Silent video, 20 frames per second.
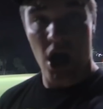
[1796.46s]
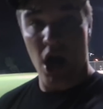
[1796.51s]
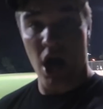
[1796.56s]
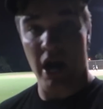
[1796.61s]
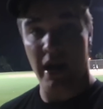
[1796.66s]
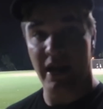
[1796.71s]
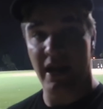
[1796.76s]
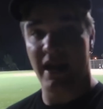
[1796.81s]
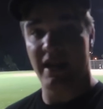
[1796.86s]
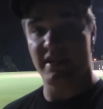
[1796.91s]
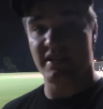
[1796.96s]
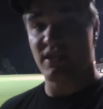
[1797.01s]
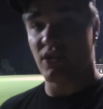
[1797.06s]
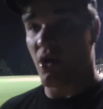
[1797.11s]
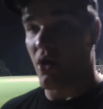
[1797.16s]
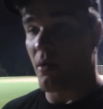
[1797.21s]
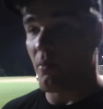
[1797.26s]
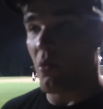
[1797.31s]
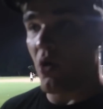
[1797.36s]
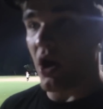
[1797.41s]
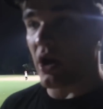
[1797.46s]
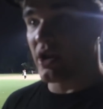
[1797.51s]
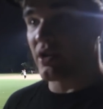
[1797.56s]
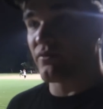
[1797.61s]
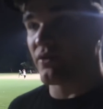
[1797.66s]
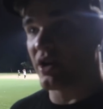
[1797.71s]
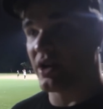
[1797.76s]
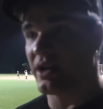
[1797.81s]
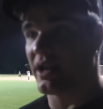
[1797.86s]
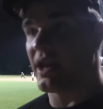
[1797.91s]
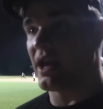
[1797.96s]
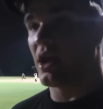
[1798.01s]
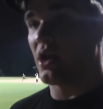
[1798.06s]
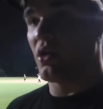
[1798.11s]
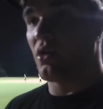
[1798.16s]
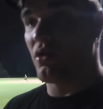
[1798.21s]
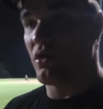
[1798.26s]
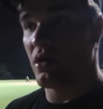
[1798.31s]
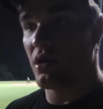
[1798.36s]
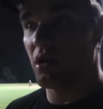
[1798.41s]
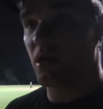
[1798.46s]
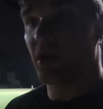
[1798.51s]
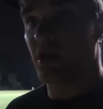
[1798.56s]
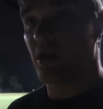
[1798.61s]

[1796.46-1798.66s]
All right, guys, so I'm walking right now.